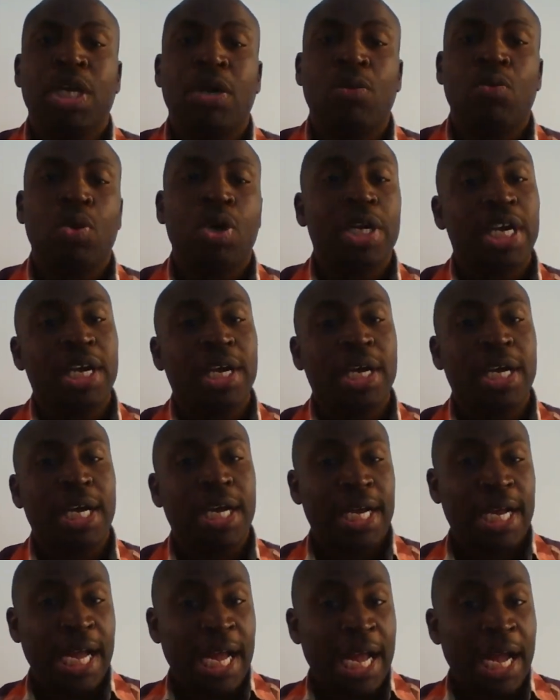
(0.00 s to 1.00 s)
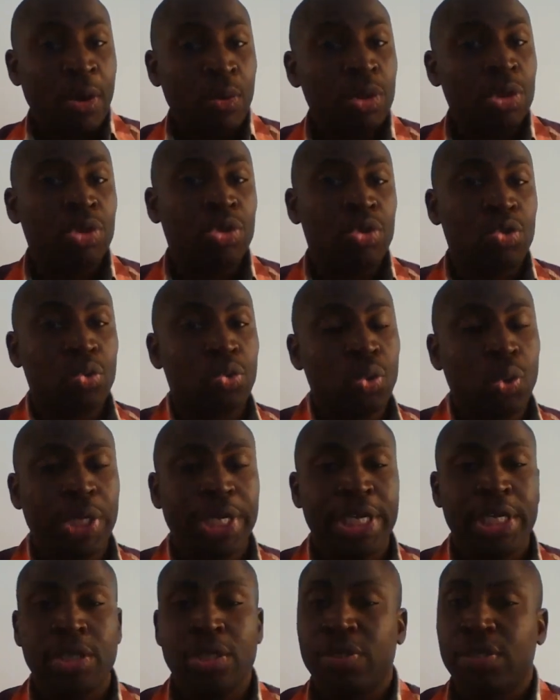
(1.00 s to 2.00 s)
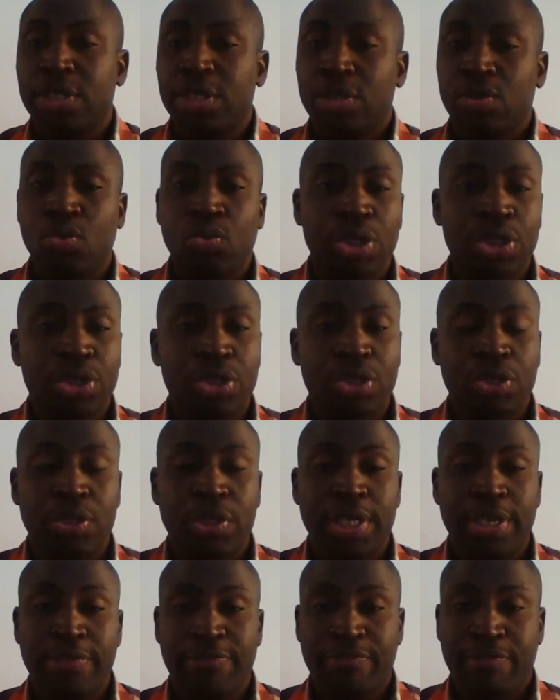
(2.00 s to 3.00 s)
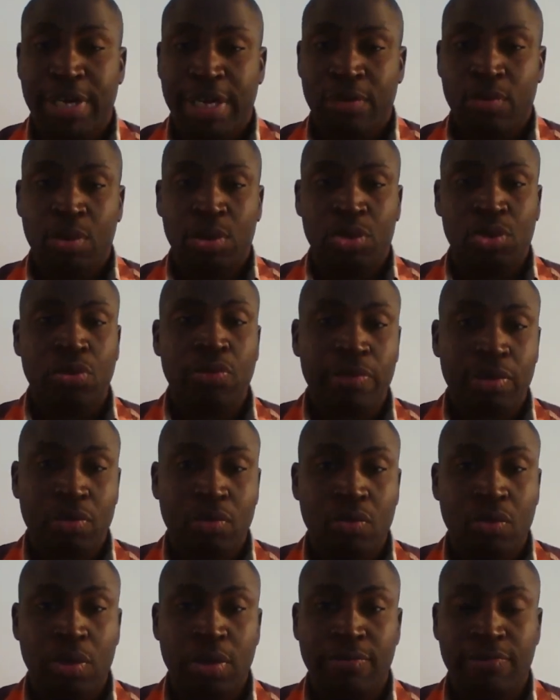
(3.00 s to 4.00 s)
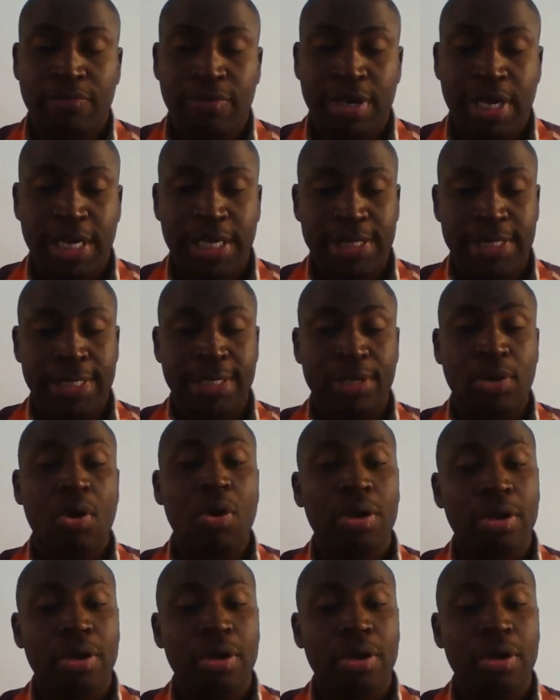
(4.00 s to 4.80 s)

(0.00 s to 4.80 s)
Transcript: What I will do in your situation if I was overqualified is that